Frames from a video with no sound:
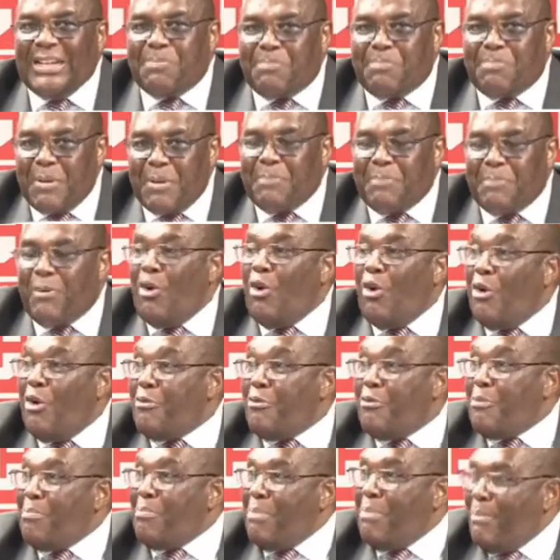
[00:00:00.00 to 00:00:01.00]
people
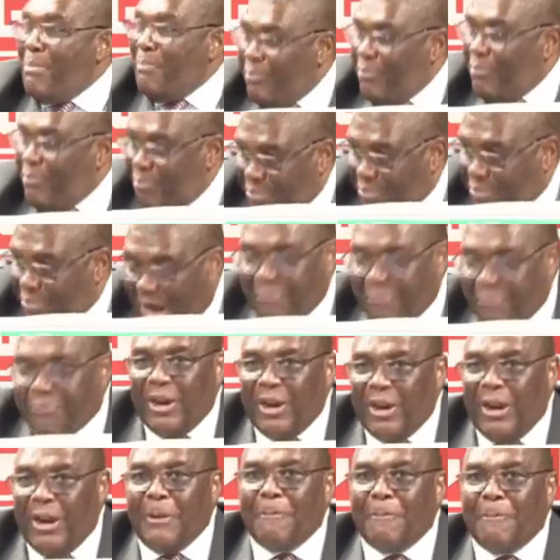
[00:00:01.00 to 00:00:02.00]
of
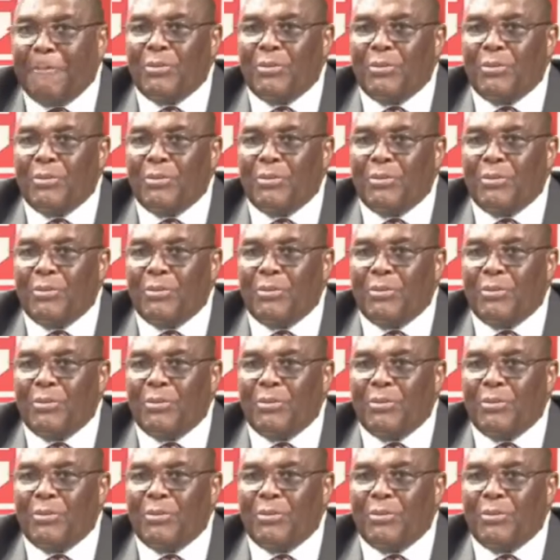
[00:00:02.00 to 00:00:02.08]
Biafra.